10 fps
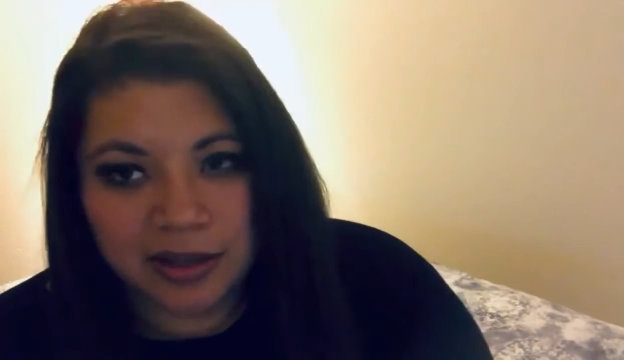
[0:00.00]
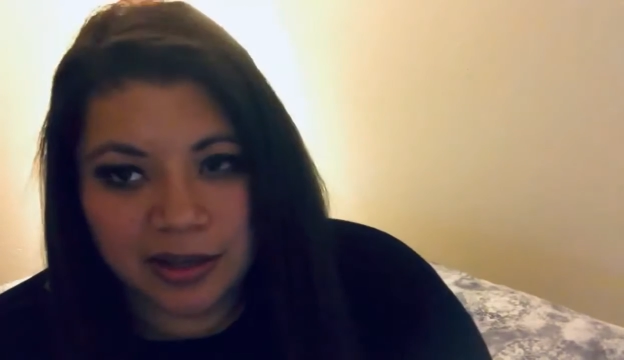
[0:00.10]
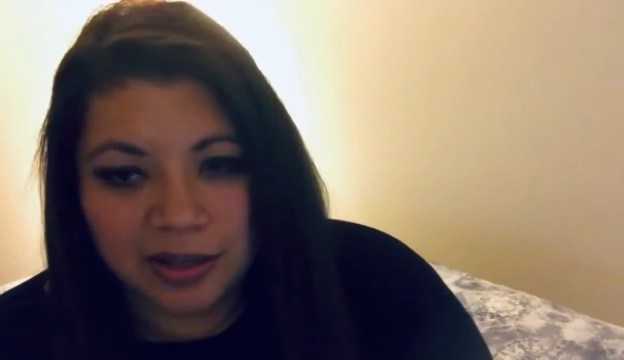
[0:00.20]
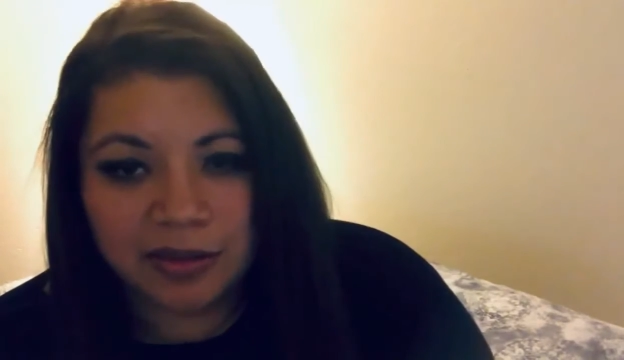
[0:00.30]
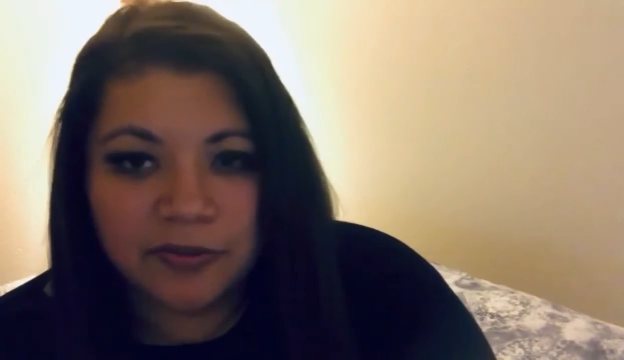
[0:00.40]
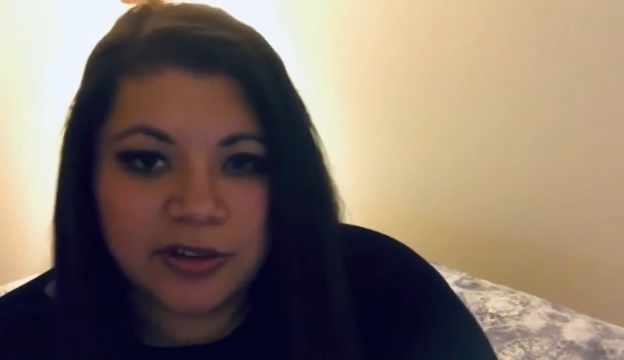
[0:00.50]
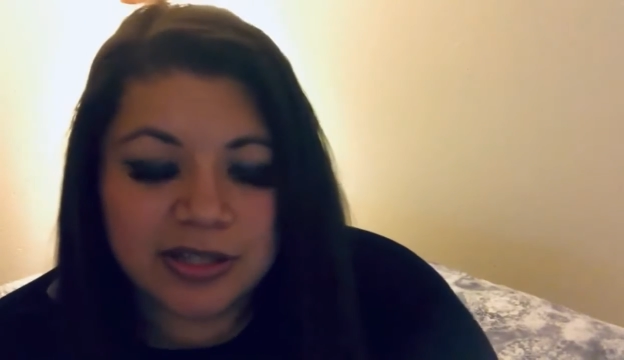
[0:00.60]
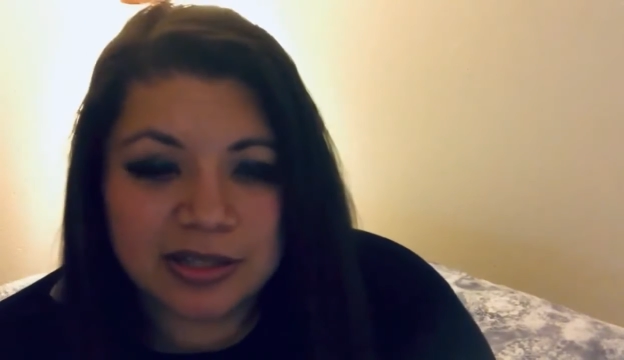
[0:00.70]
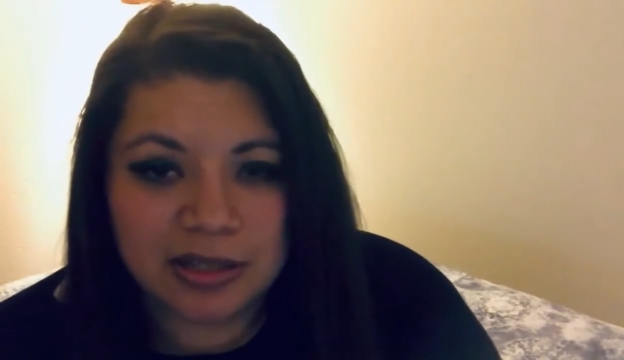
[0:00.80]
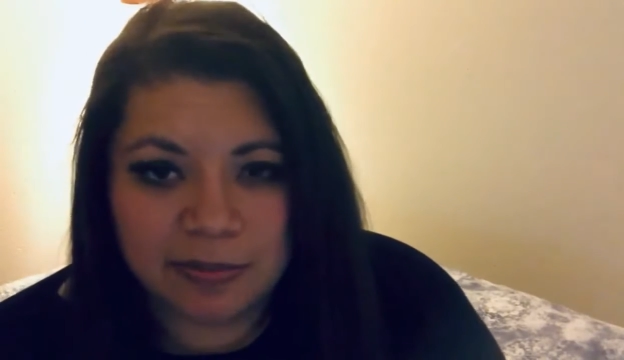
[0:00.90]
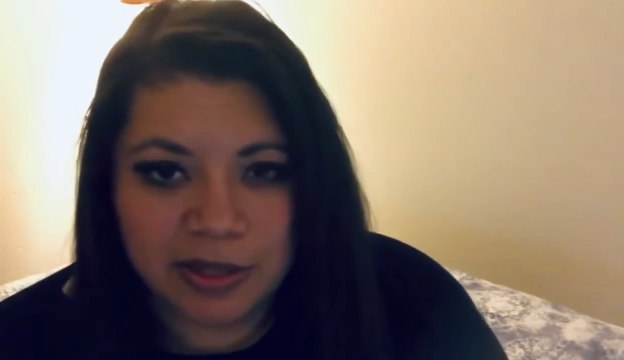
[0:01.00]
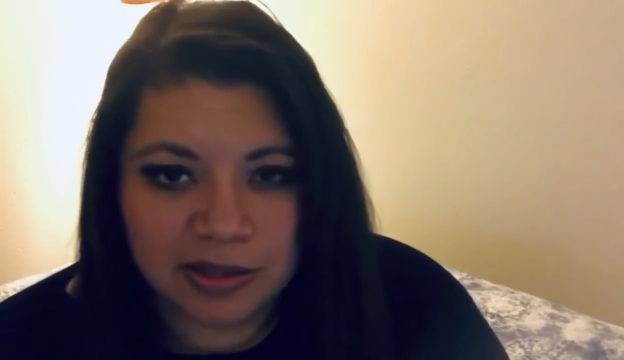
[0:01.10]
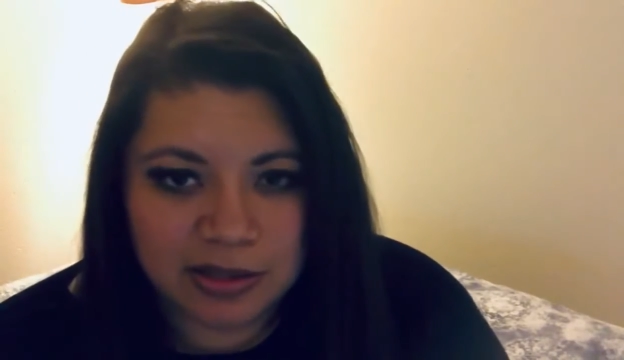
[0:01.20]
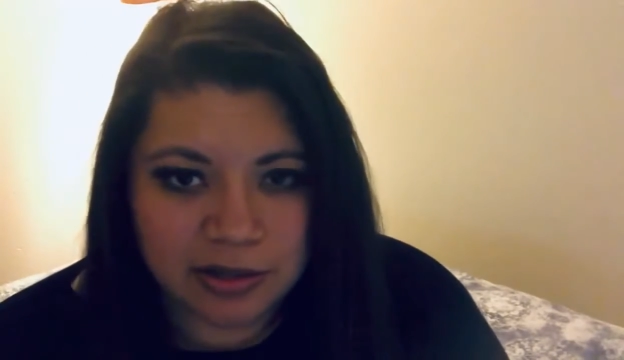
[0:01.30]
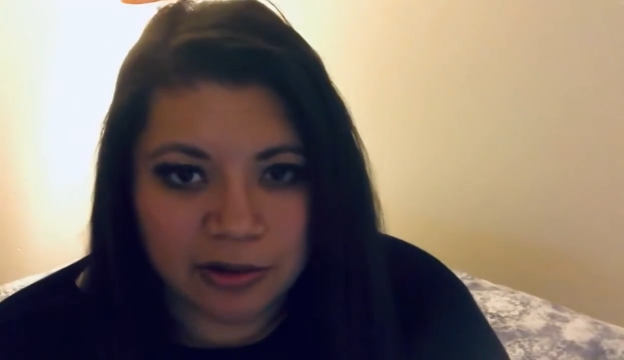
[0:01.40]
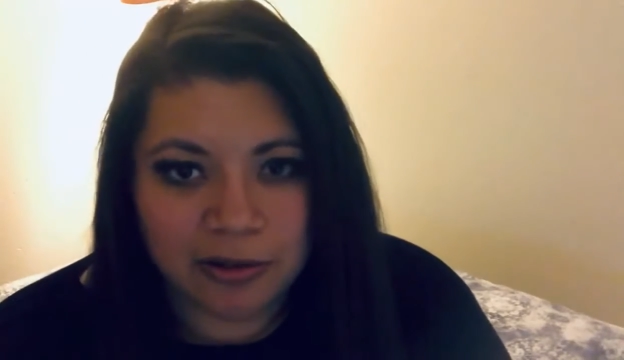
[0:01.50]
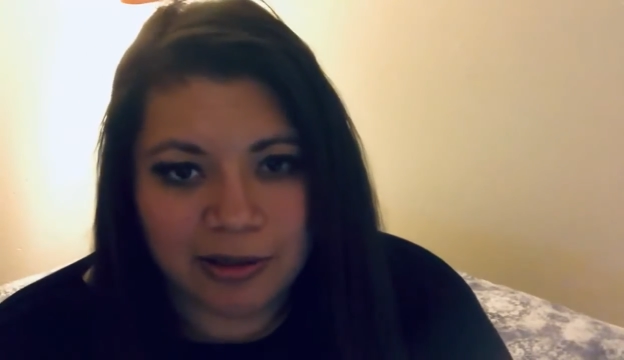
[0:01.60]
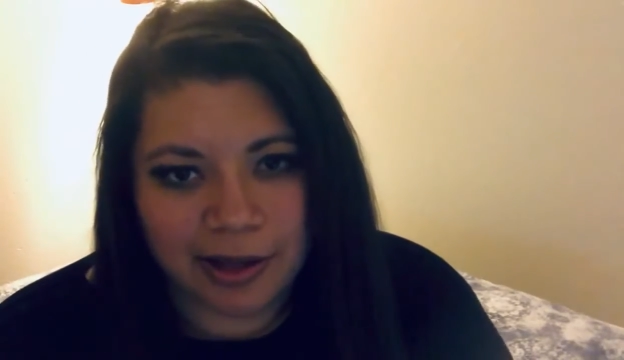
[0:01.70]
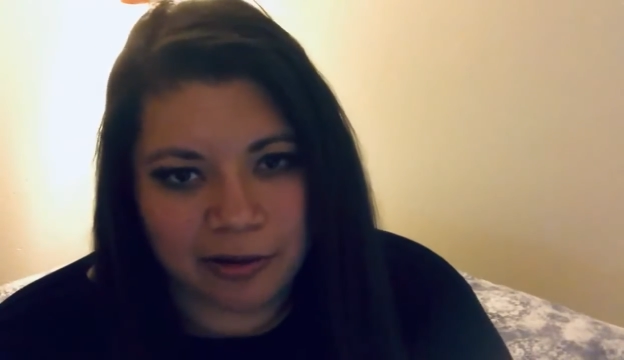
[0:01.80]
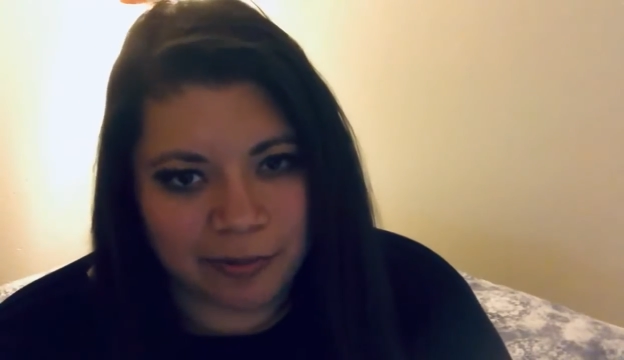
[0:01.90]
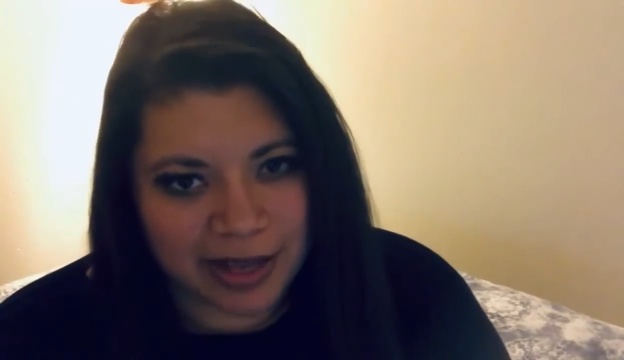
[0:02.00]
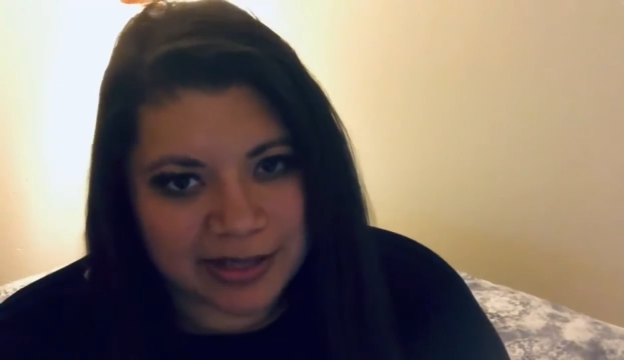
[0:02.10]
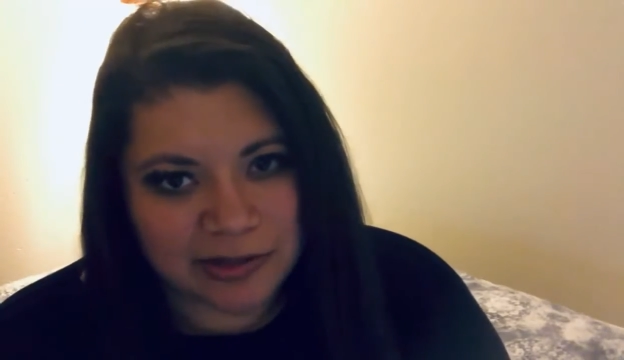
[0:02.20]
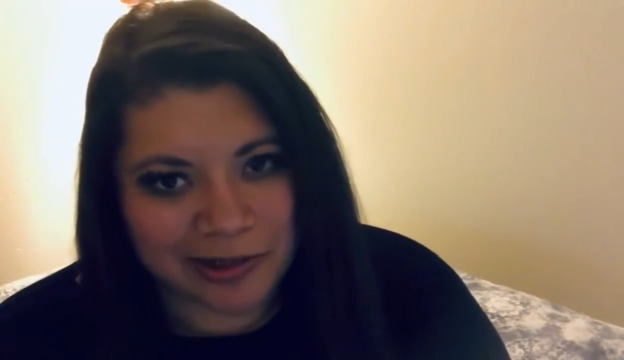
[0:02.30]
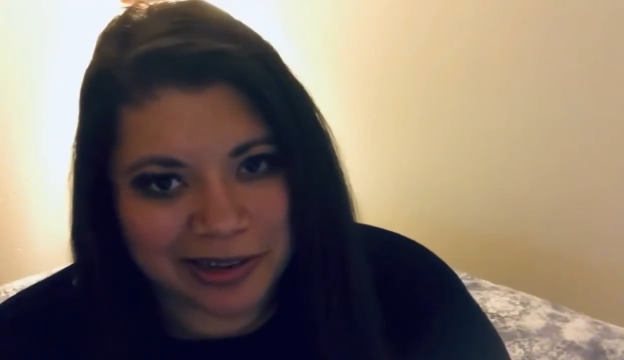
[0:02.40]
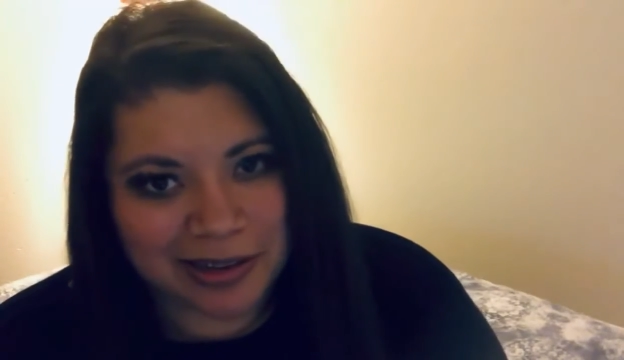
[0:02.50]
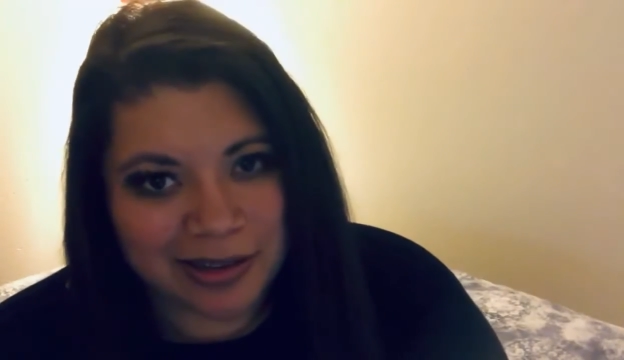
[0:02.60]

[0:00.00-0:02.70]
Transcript: And the first is going to be the sternocleidomastoid.